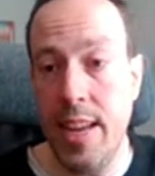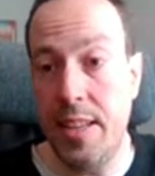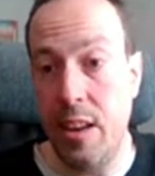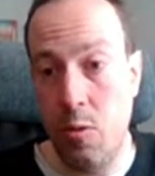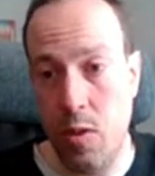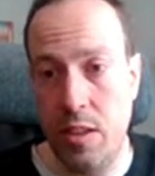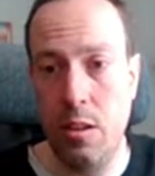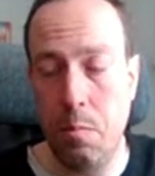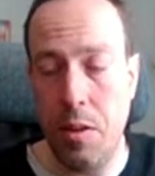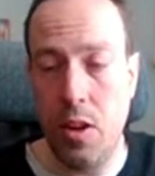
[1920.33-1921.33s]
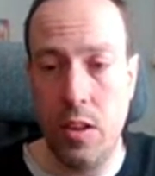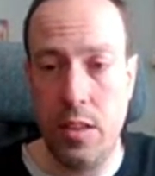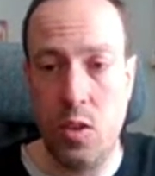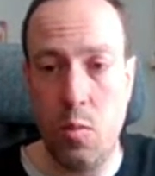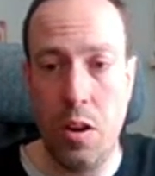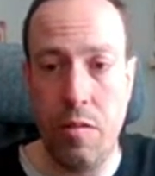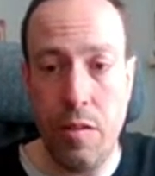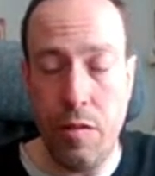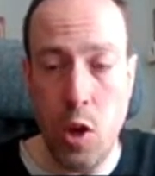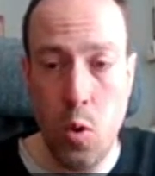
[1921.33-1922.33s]
That is interesting because it's one of
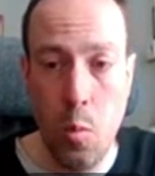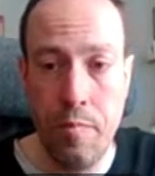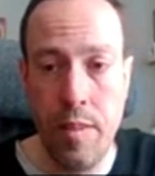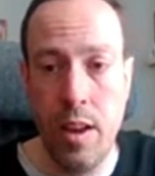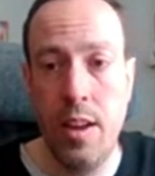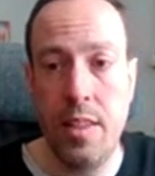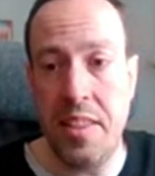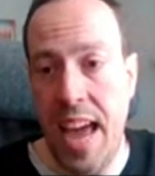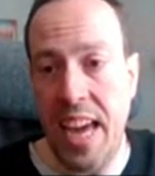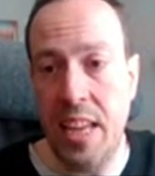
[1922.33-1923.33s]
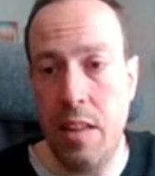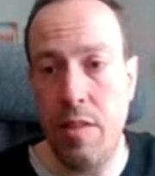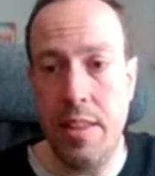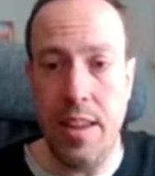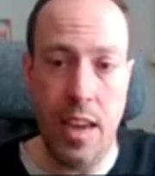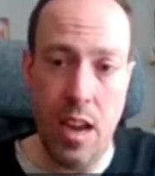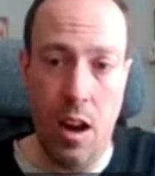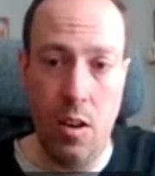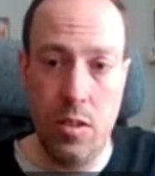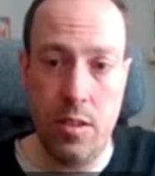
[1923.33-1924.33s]
the few that actively take
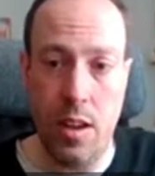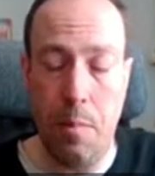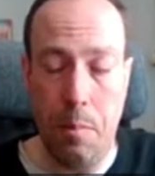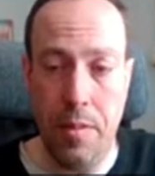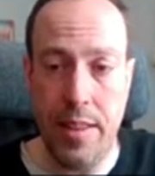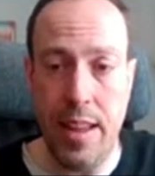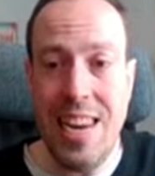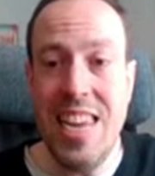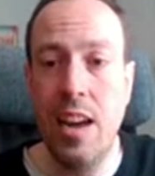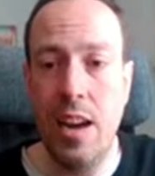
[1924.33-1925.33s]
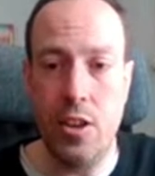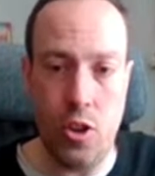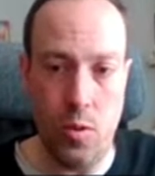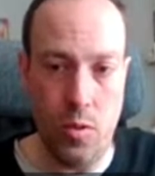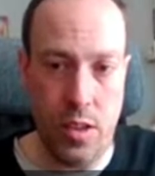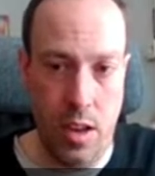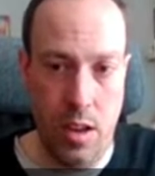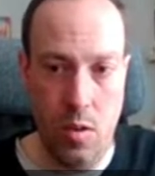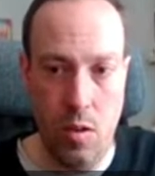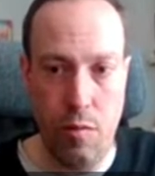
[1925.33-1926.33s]
up the legal issues
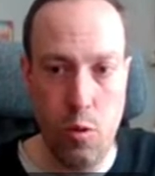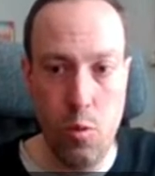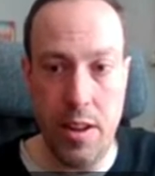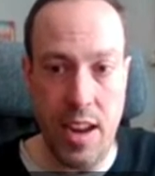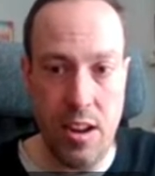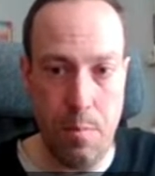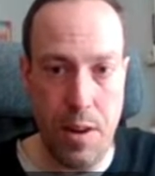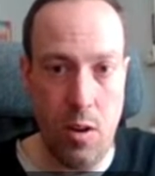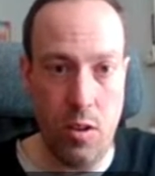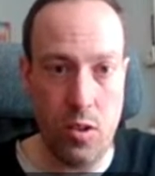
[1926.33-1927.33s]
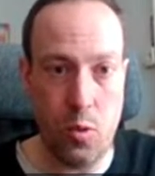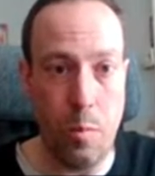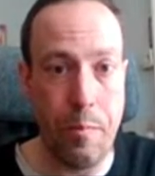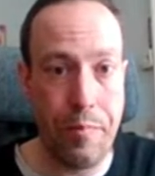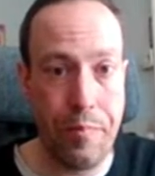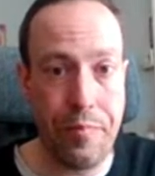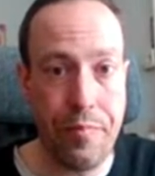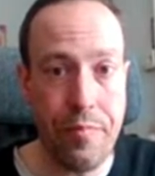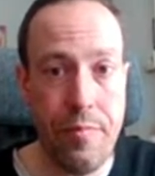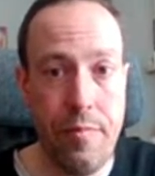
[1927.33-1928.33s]
of who the data belongs to.
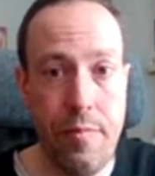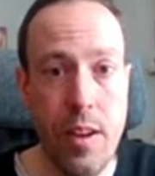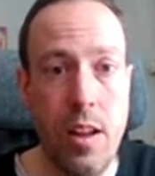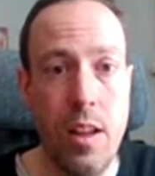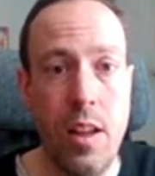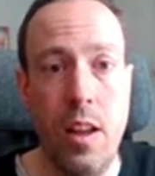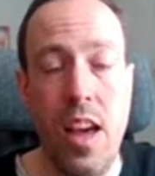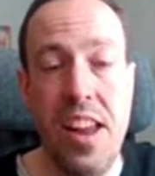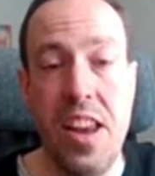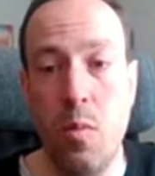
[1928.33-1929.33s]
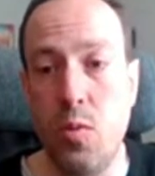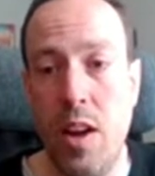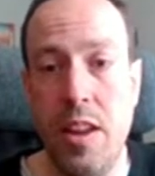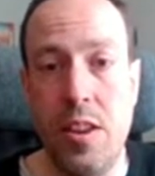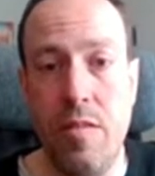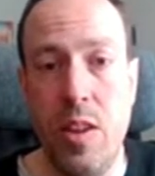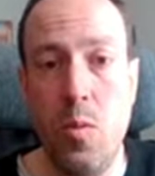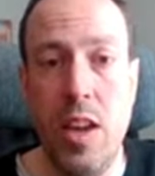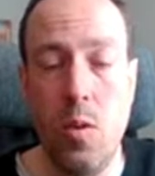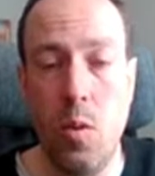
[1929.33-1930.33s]
And there was one
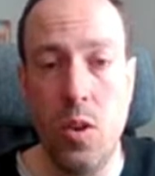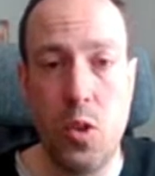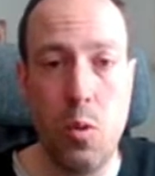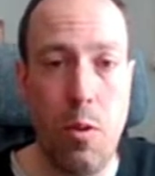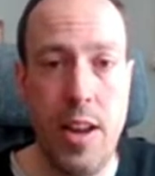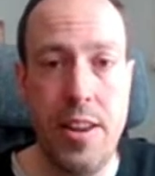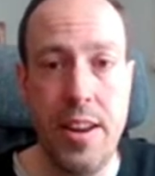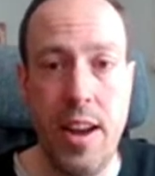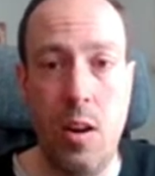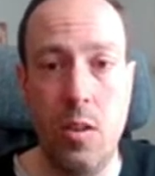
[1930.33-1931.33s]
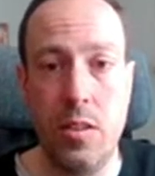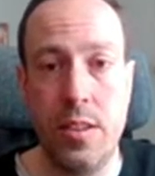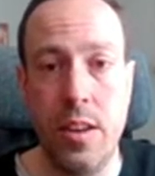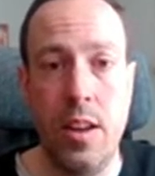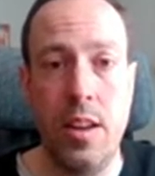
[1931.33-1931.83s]
interviewee who also pointed out,